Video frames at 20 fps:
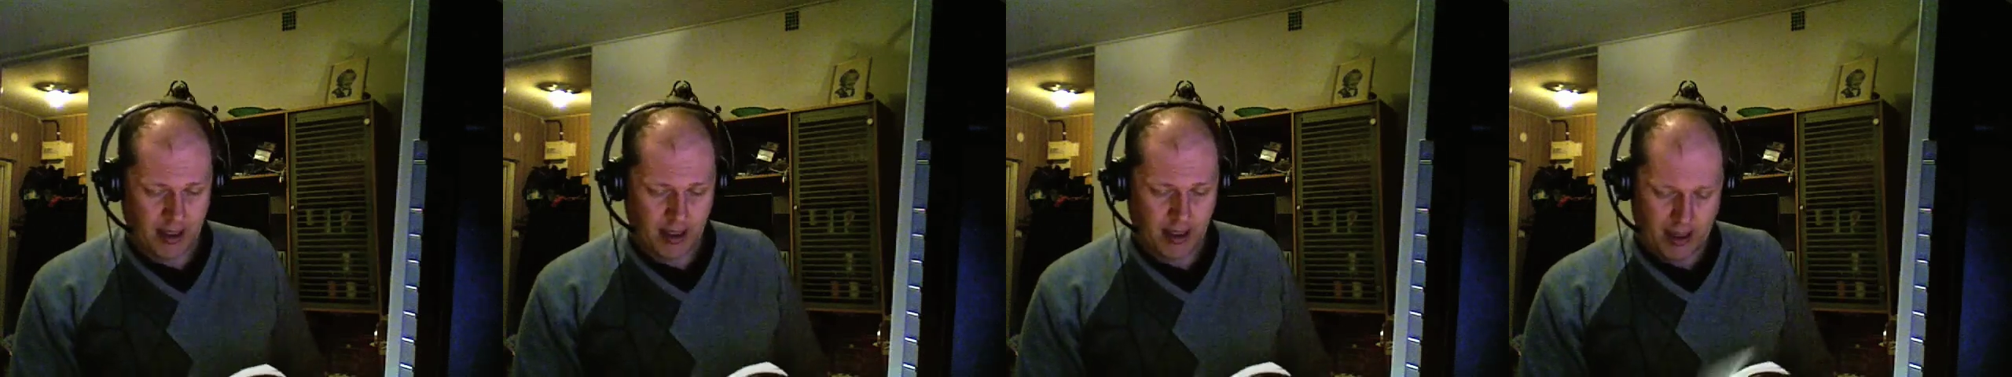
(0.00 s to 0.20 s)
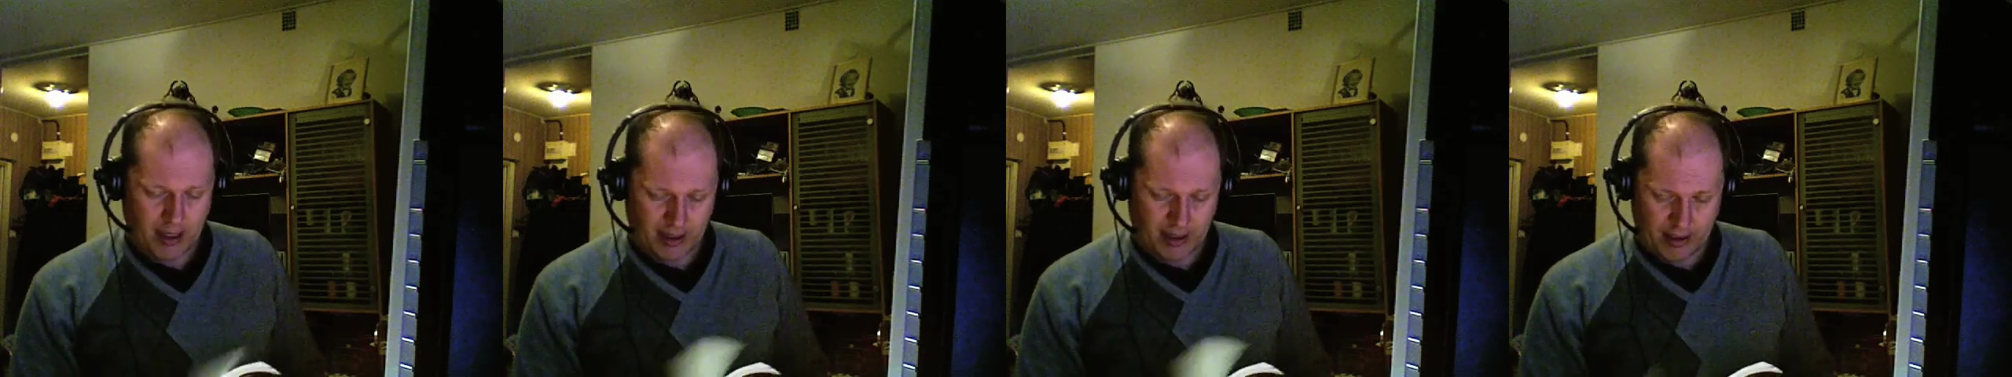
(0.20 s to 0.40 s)

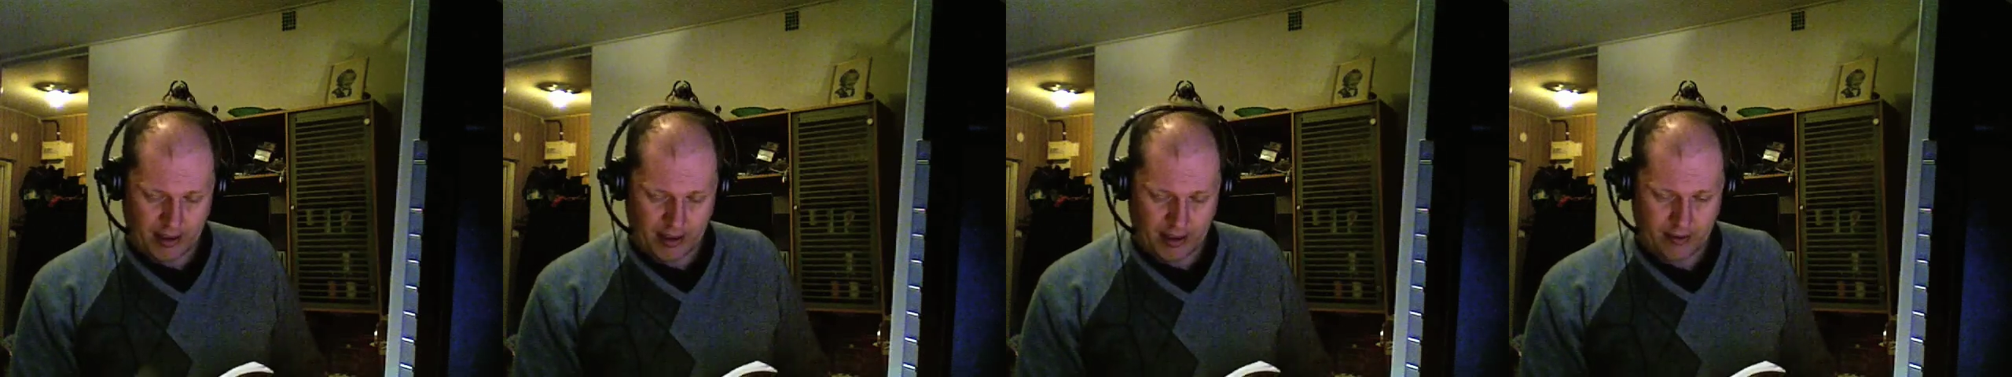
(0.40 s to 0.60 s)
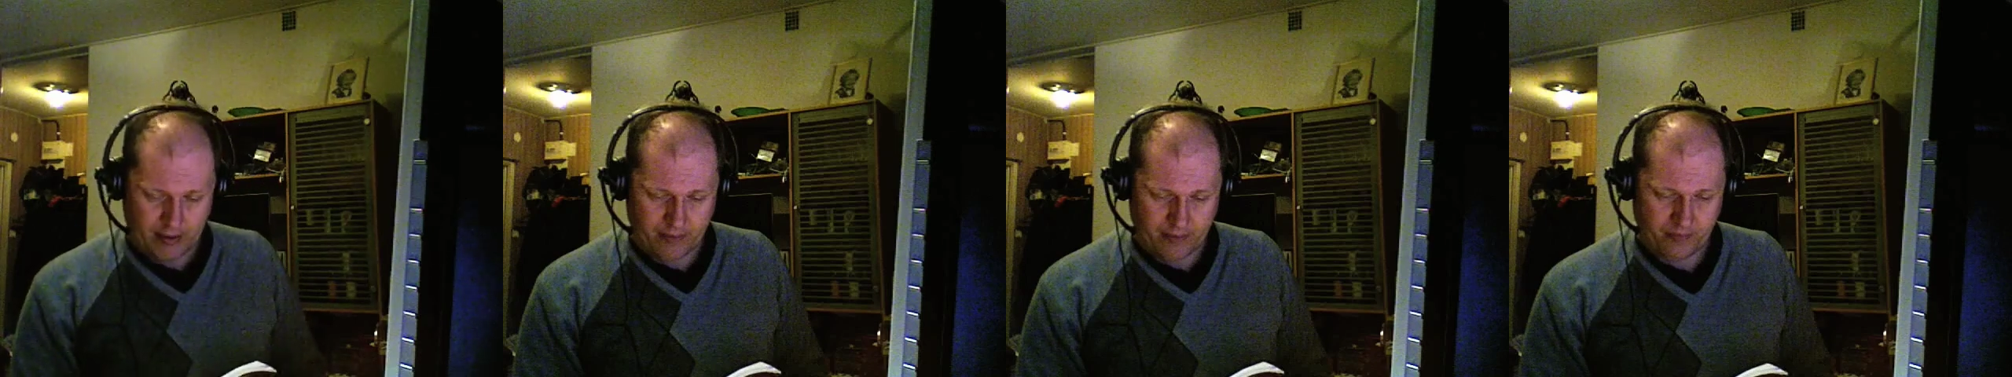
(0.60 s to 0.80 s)

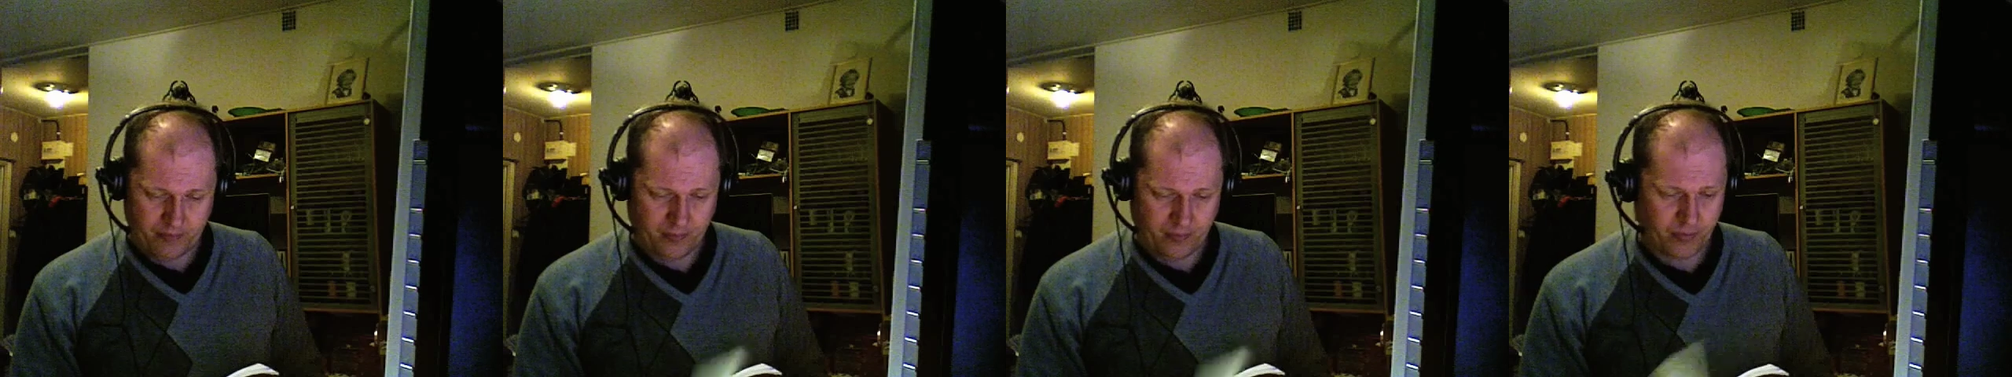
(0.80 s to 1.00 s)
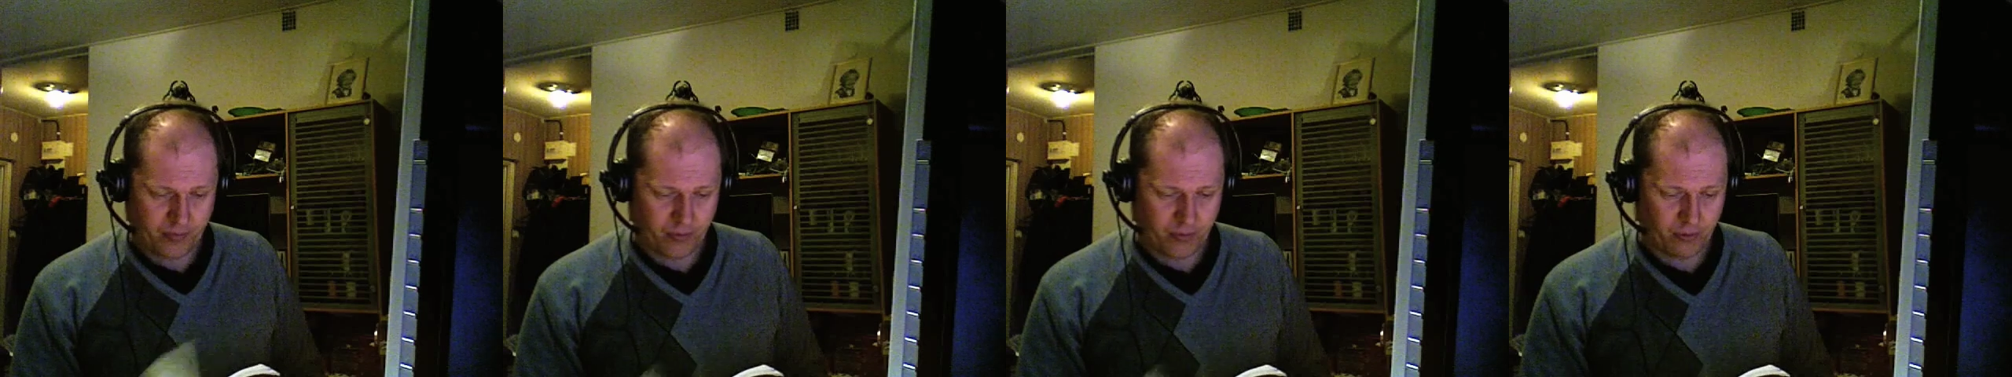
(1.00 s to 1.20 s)
and
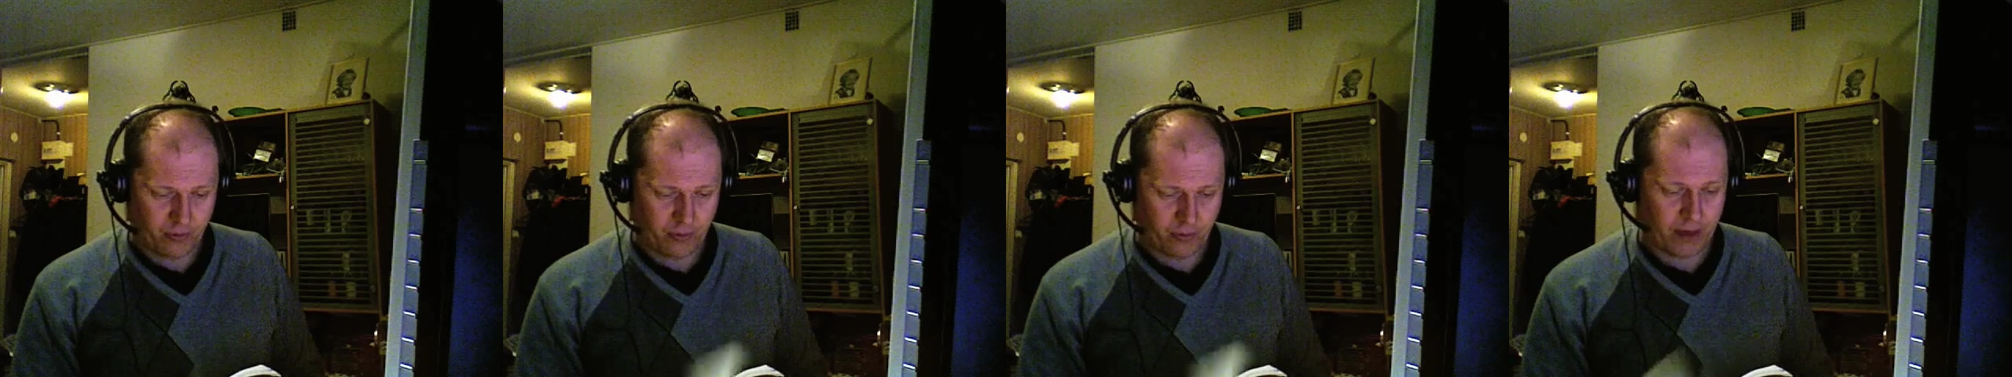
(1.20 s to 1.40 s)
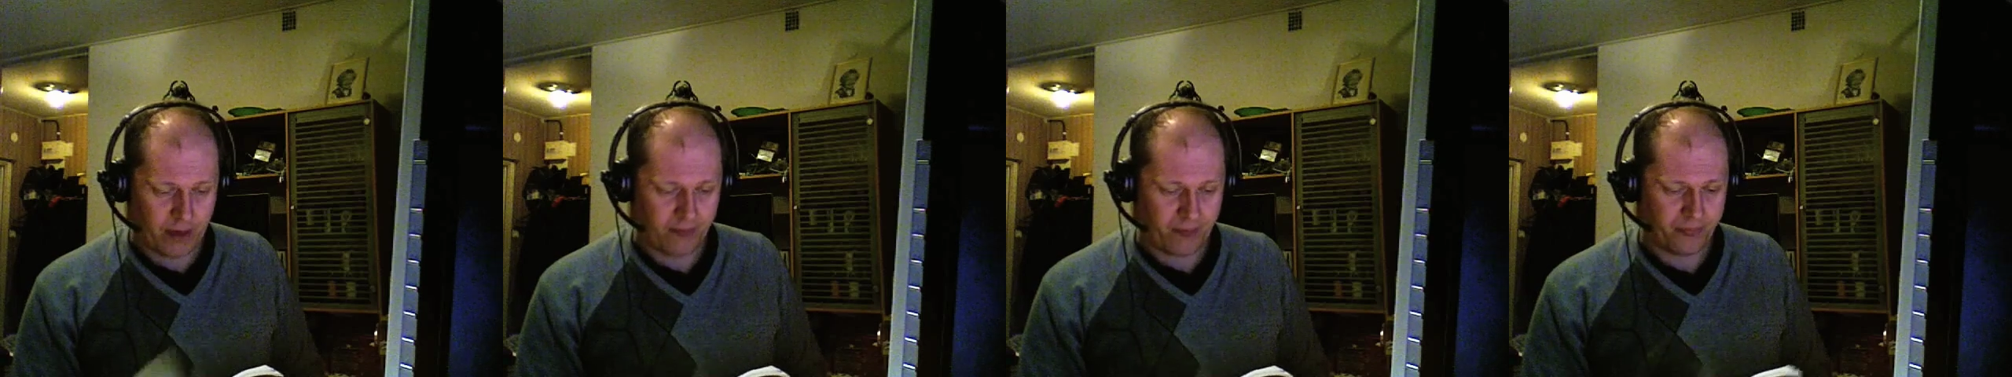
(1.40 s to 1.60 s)

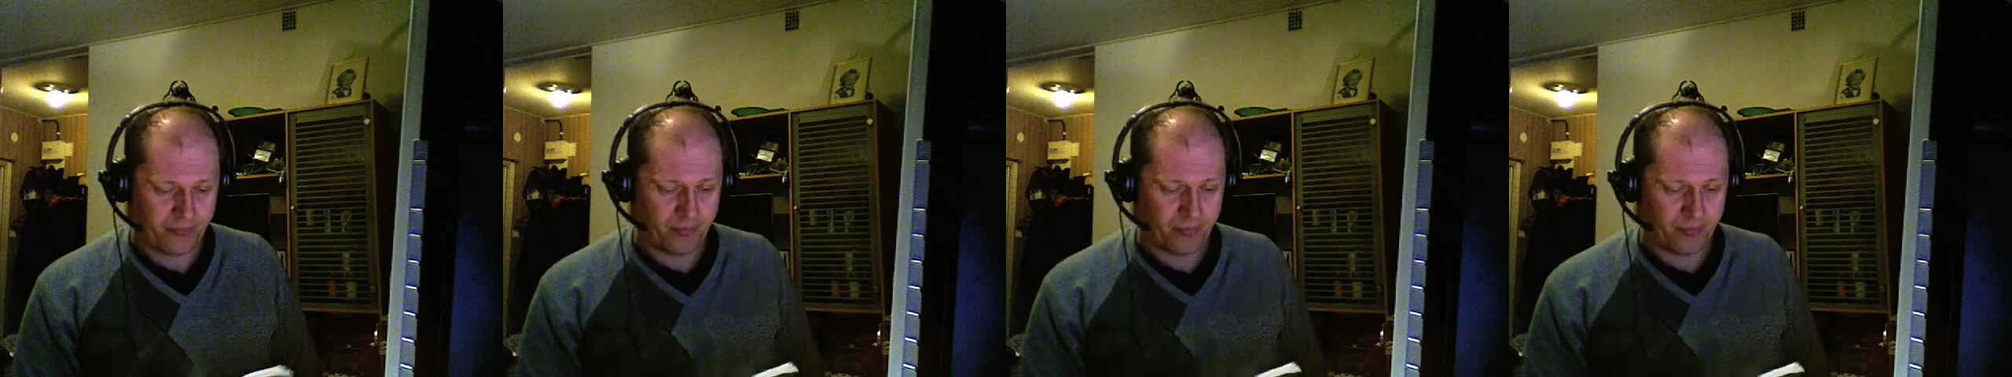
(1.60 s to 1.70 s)
well,